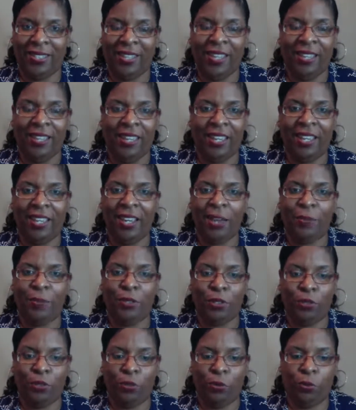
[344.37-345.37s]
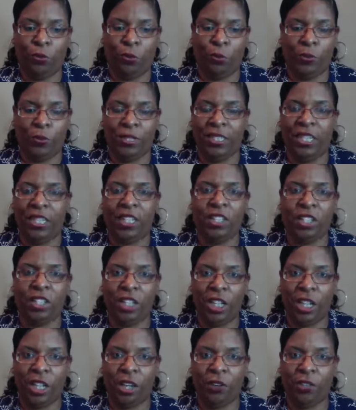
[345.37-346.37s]
It comes through
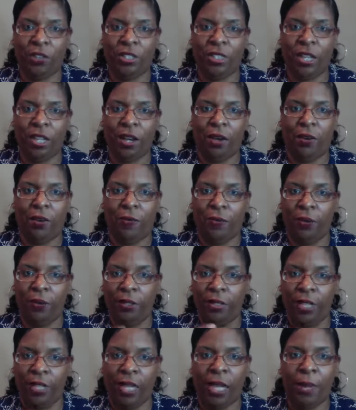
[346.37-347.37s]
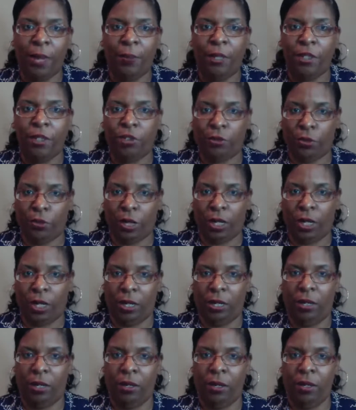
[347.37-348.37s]
positioning yourself, the imagery
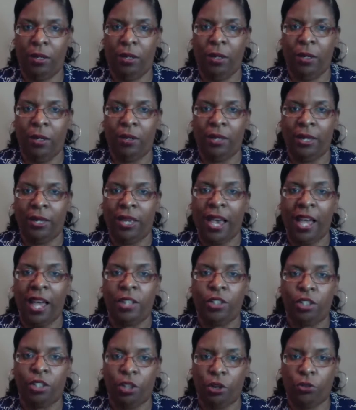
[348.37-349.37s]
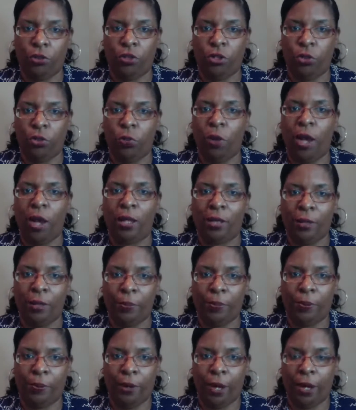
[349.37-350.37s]
that God shows you while
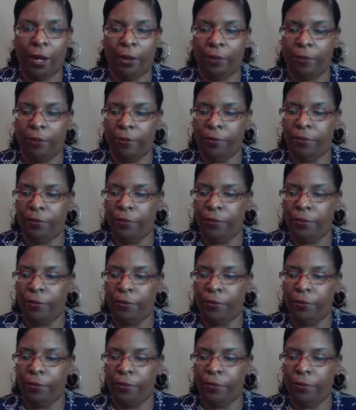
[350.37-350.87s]
in prayer.